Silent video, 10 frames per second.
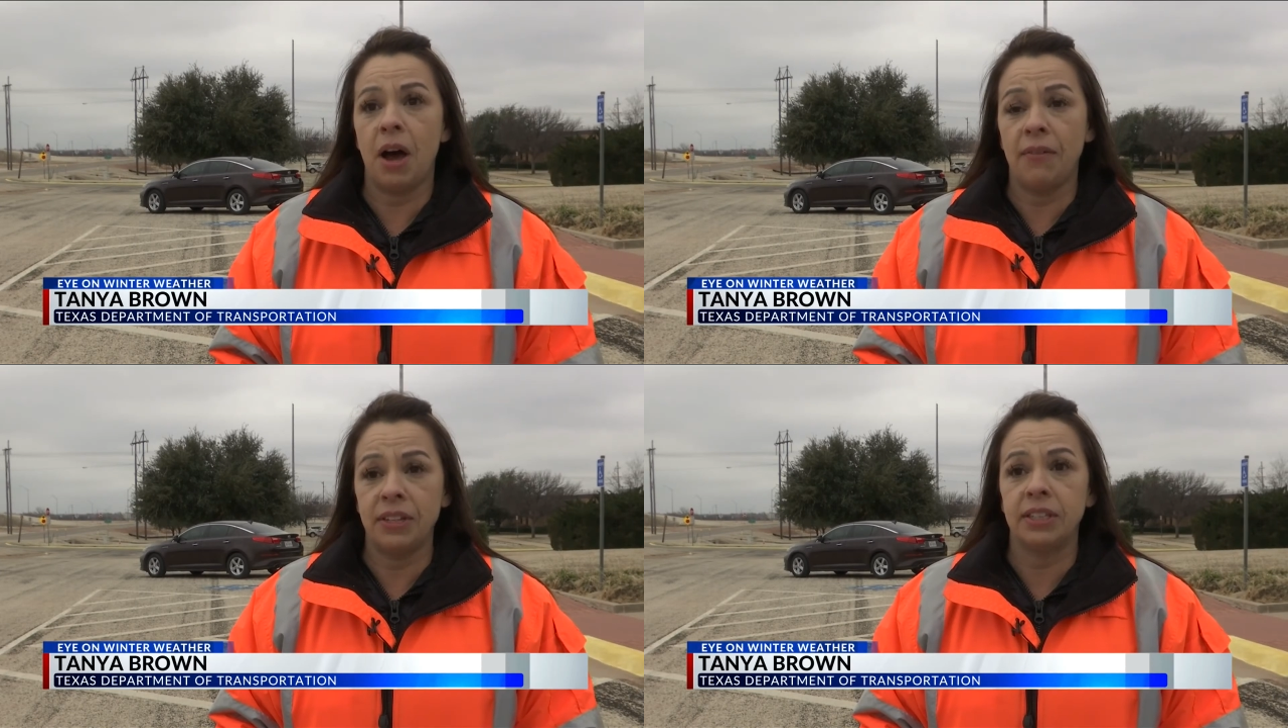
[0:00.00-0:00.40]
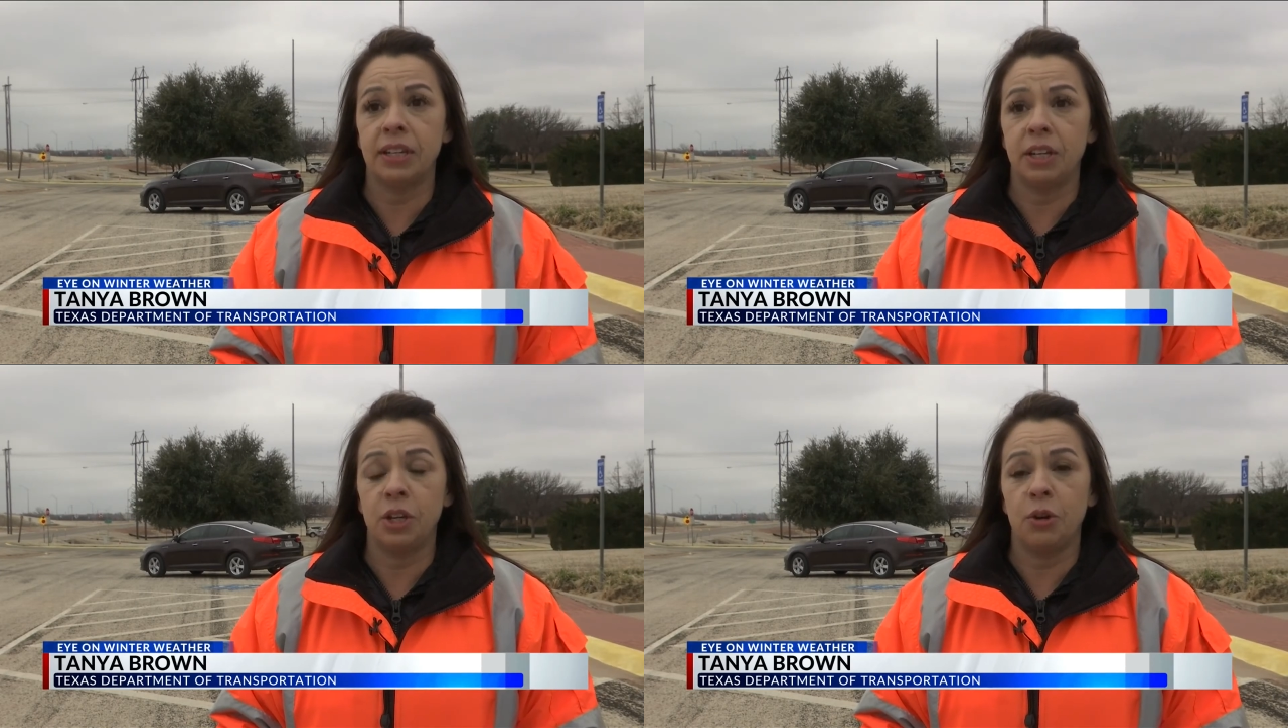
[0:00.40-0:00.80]

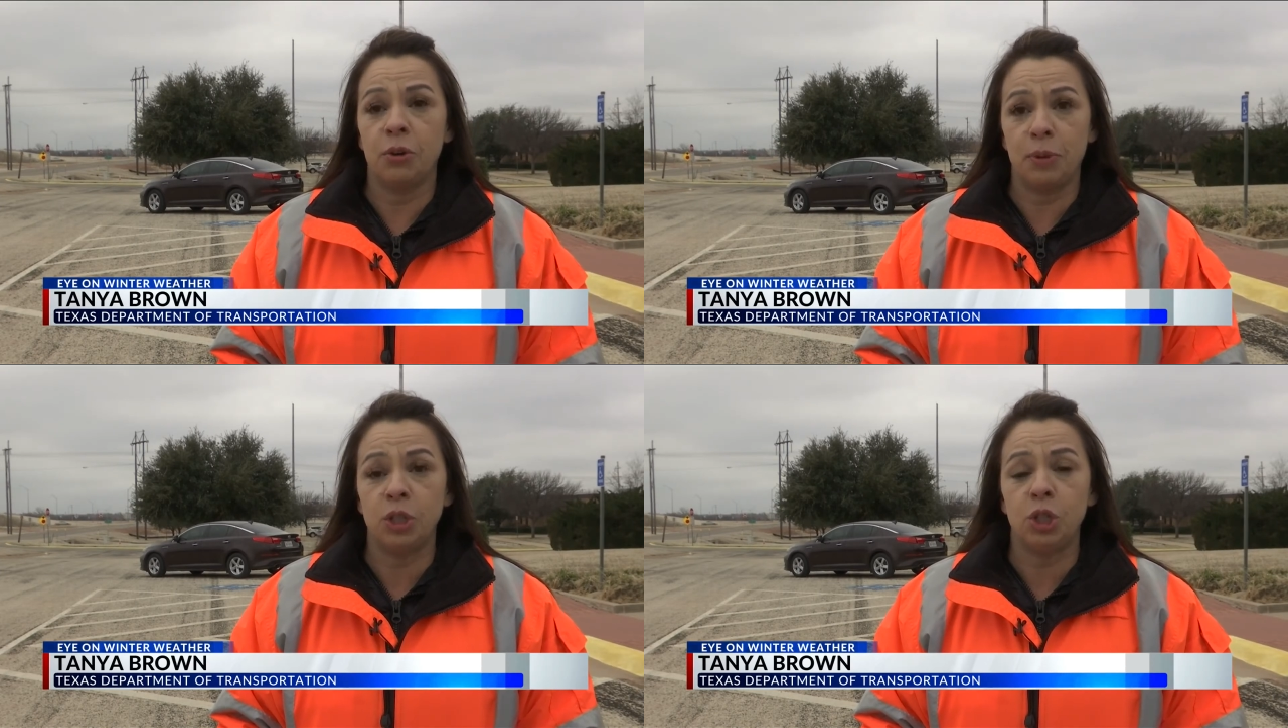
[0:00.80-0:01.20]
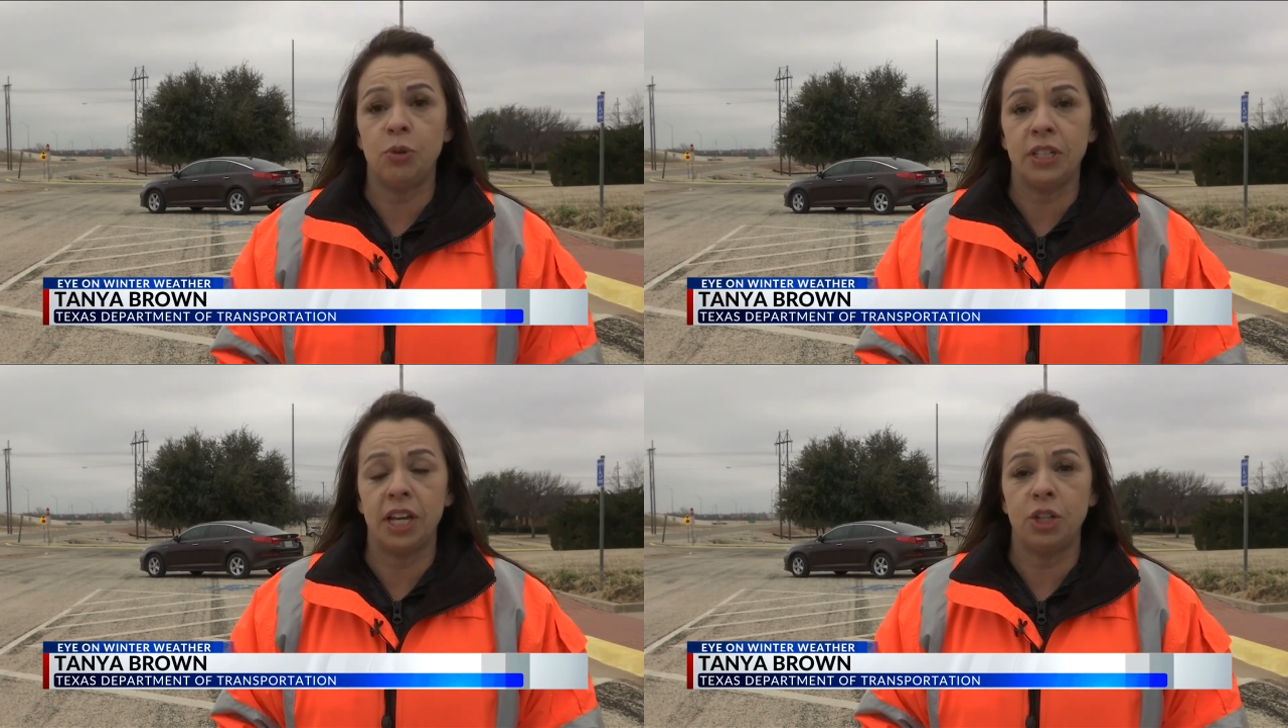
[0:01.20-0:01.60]
obviously you know it puts you
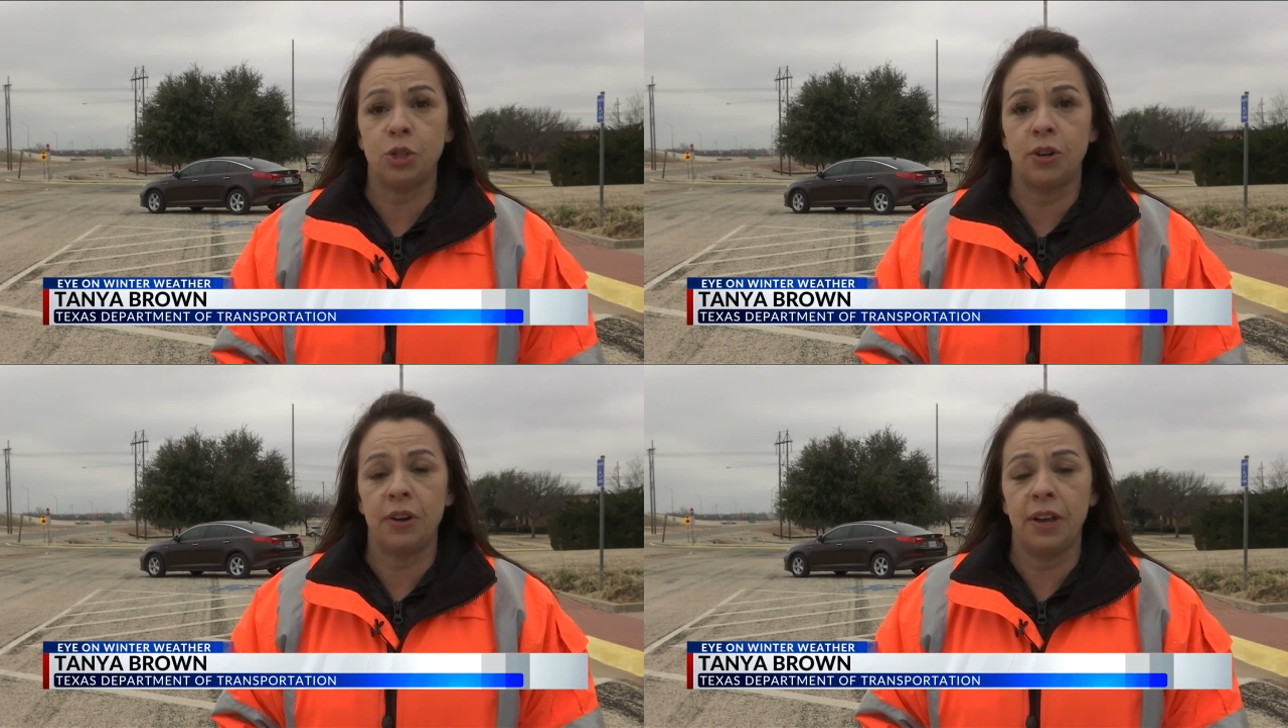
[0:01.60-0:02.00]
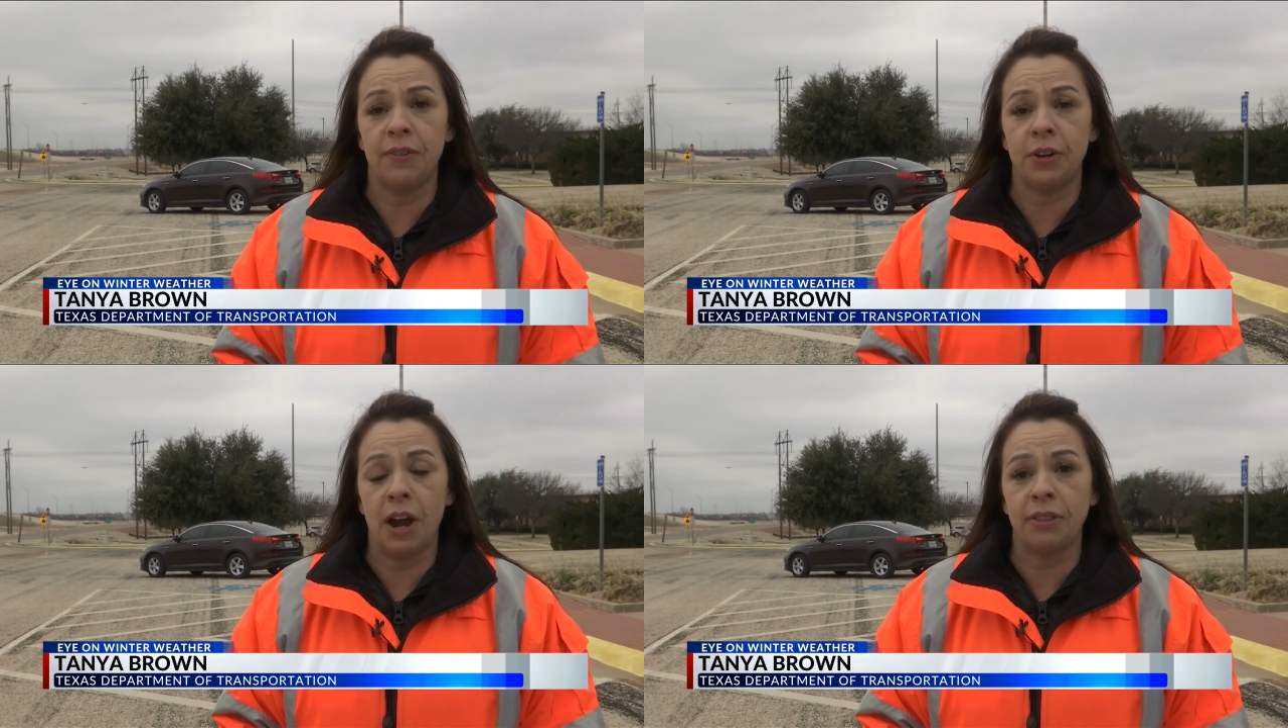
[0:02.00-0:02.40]
in danger if
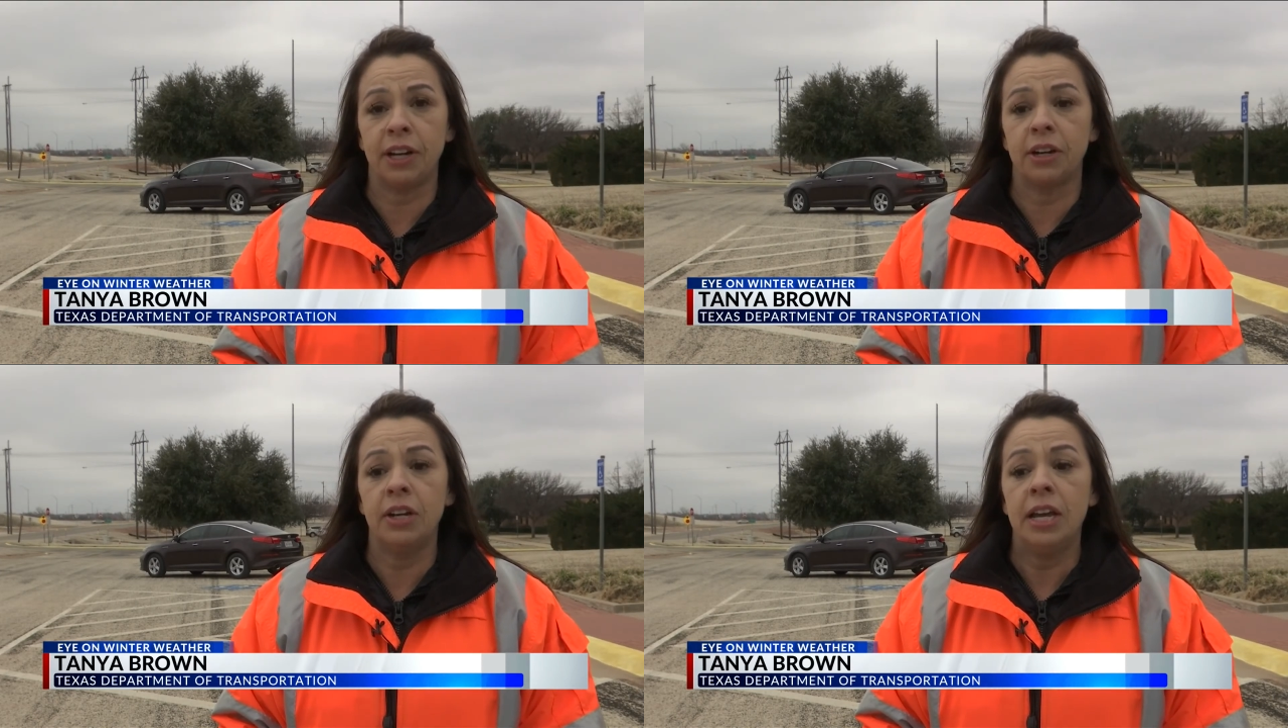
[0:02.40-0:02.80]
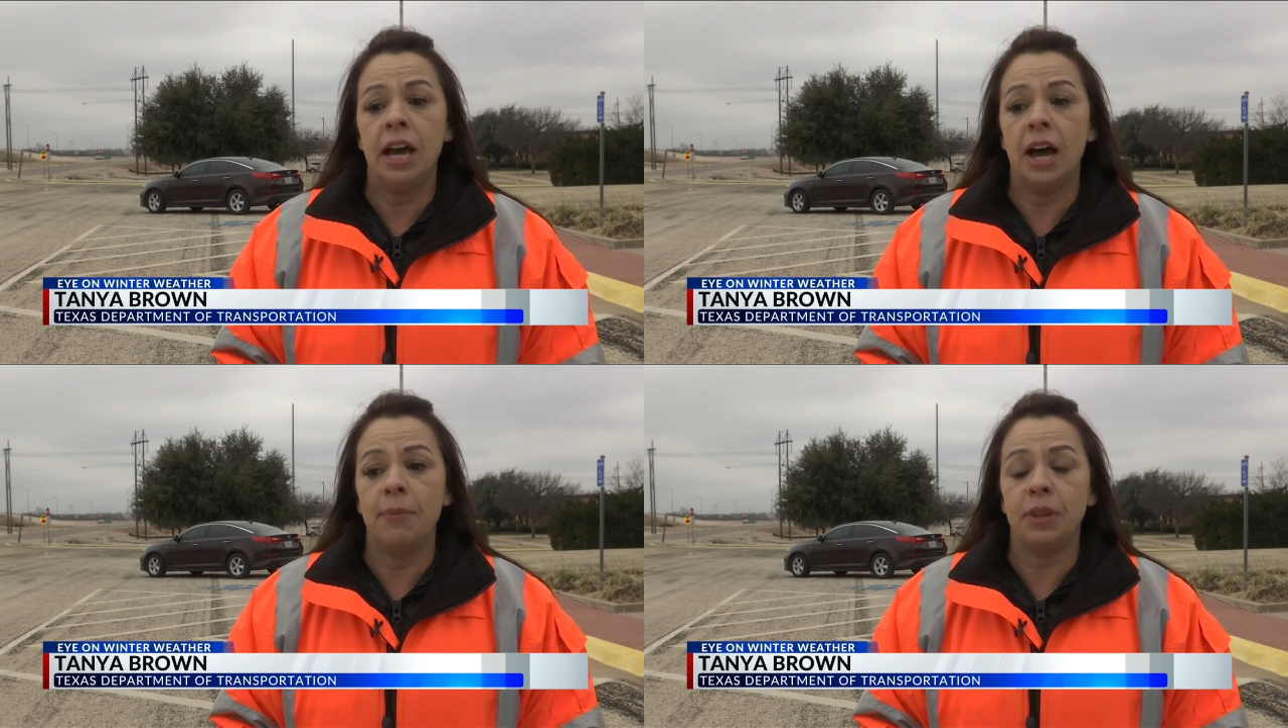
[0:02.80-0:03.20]
you're out there um,